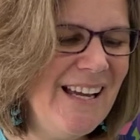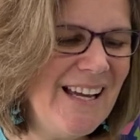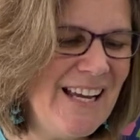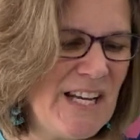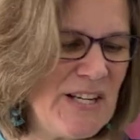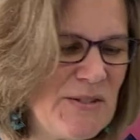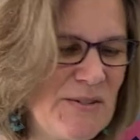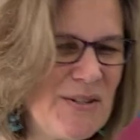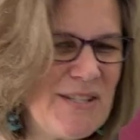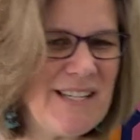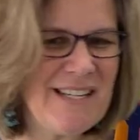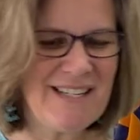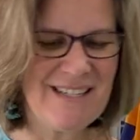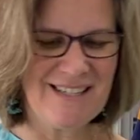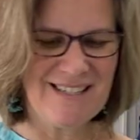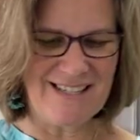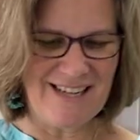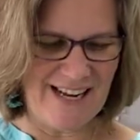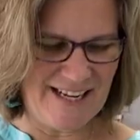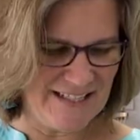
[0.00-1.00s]
interesting
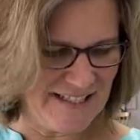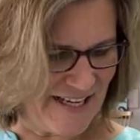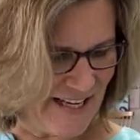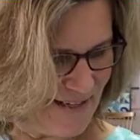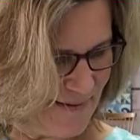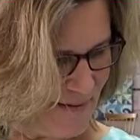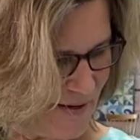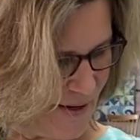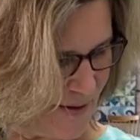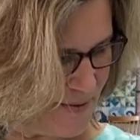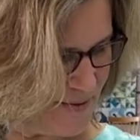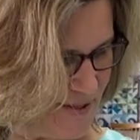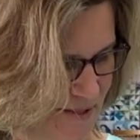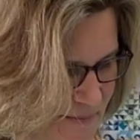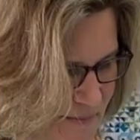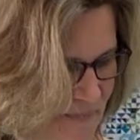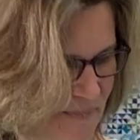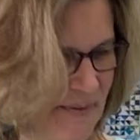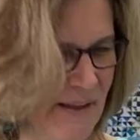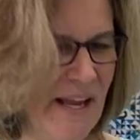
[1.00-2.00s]
designs out of those.
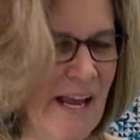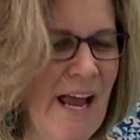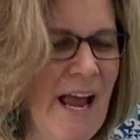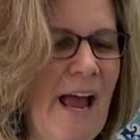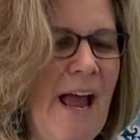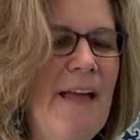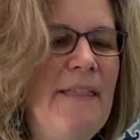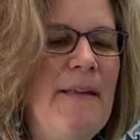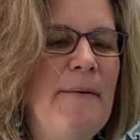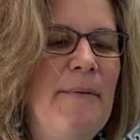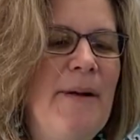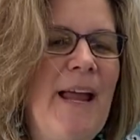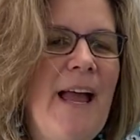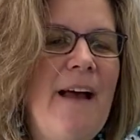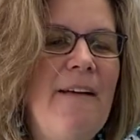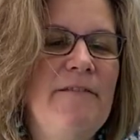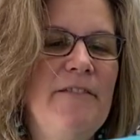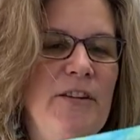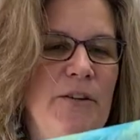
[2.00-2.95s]
And then we have